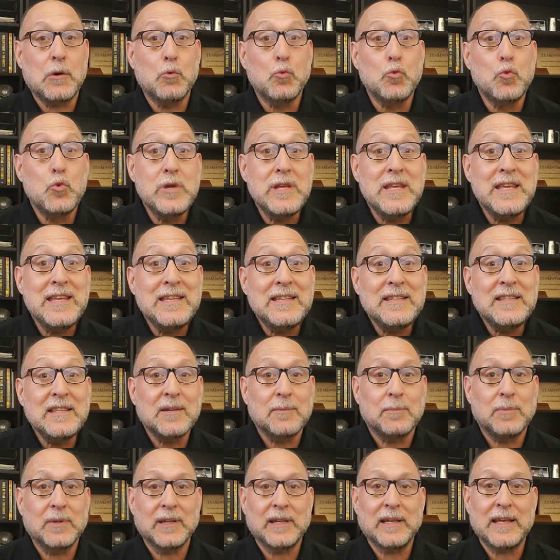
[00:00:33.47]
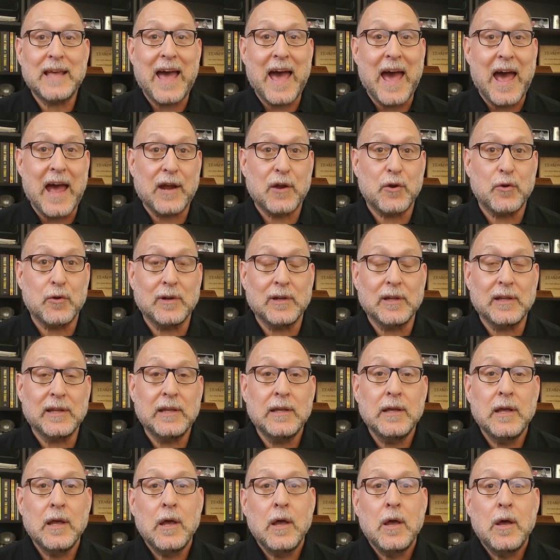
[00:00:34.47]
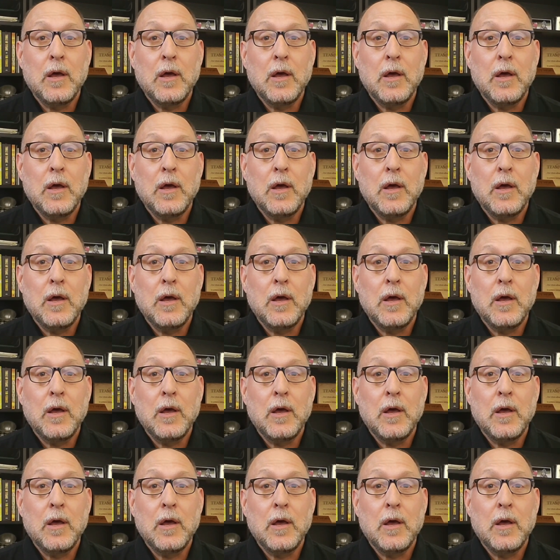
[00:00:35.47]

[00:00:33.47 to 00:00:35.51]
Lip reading: reasonably accurately